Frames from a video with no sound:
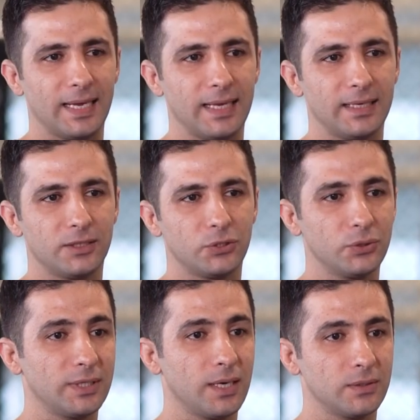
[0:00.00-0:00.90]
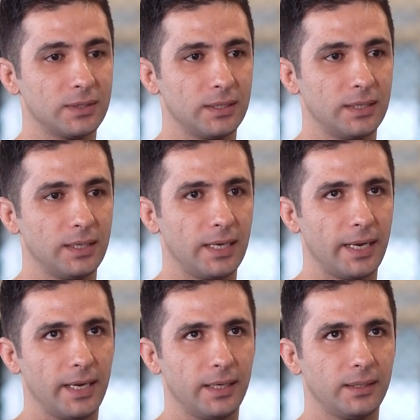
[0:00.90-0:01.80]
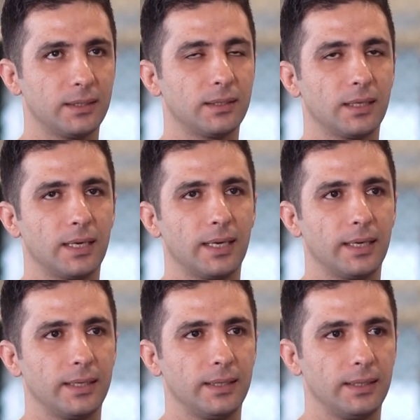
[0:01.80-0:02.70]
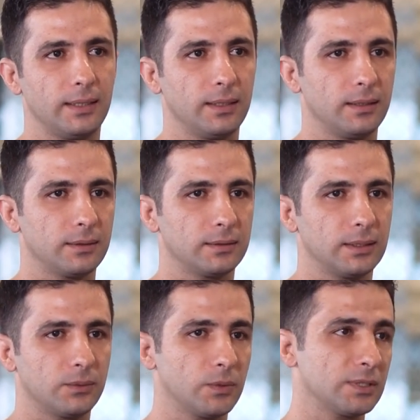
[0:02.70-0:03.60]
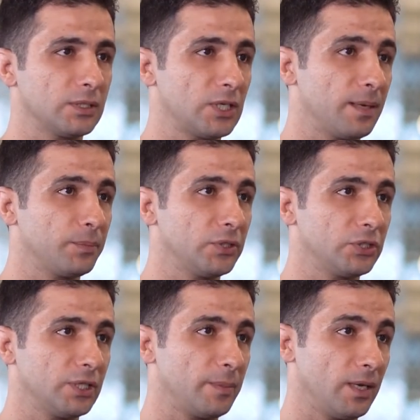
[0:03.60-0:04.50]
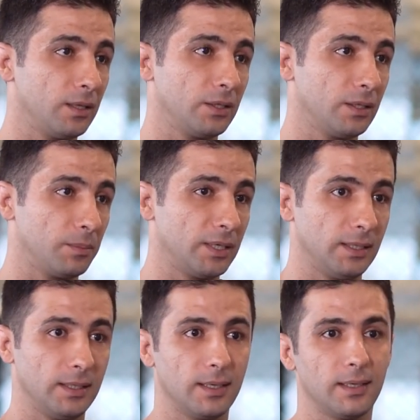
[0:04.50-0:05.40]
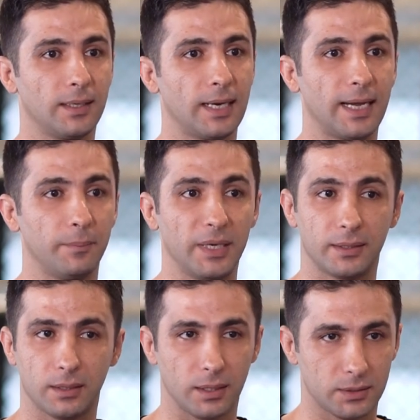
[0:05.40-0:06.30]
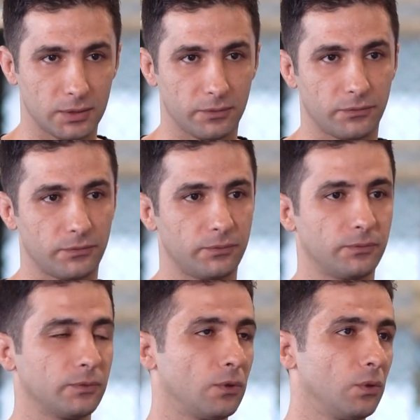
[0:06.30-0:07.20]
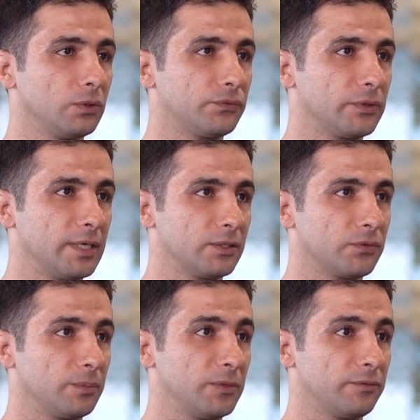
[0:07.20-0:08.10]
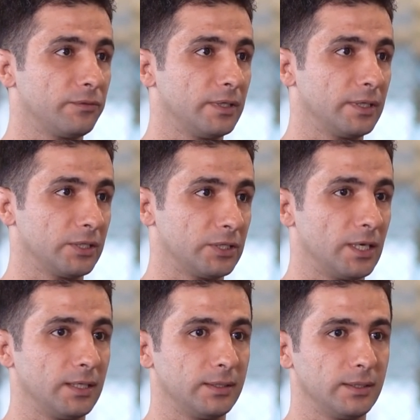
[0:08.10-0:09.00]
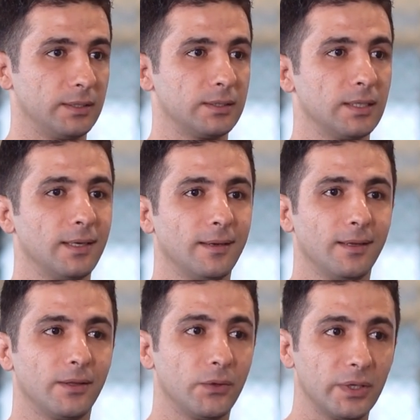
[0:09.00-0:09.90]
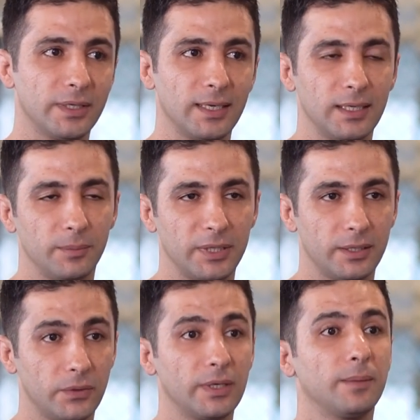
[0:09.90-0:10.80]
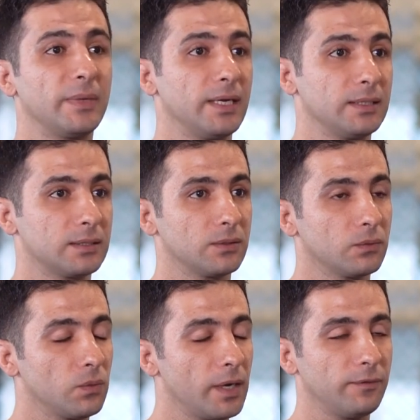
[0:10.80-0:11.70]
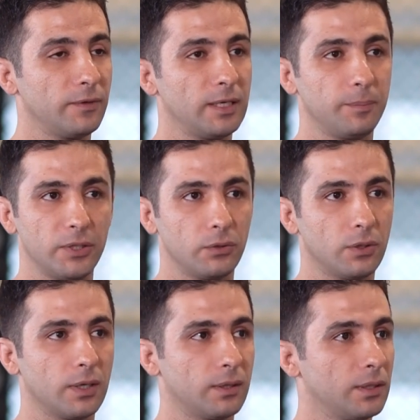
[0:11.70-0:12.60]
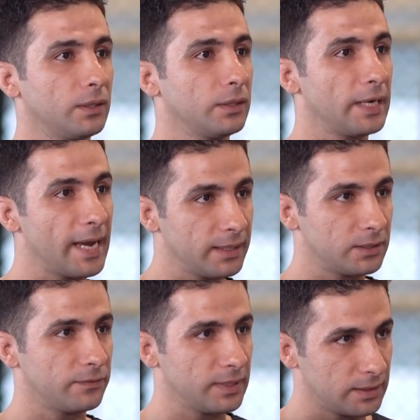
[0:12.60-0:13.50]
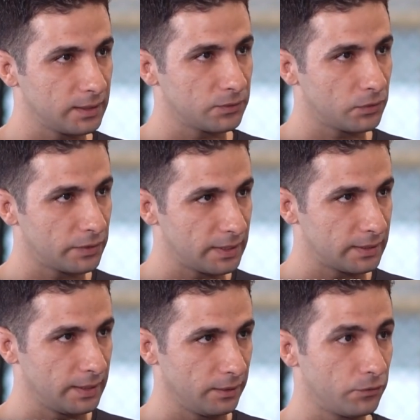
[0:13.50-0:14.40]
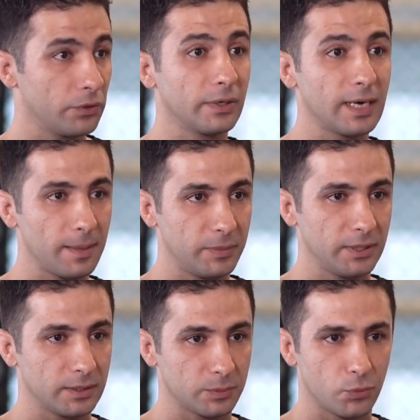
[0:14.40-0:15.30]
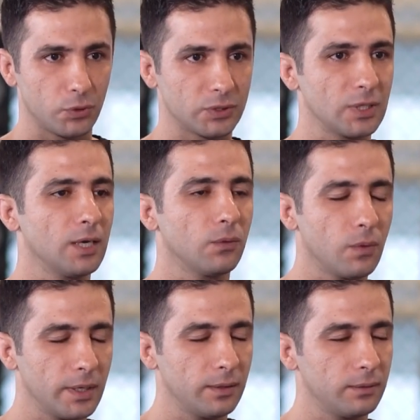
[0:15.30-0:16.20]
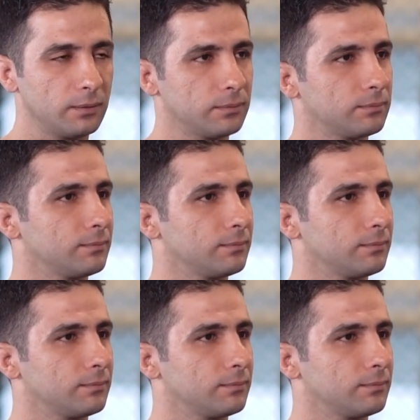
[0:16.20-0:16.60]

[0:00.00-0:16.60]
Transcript: In 2008, I, it was a championship held in Manila. I met lots of old friends from different nationalities. They were telling me, they were amazed, why Filipino got the nice physics for wrestling, for grappling sports, why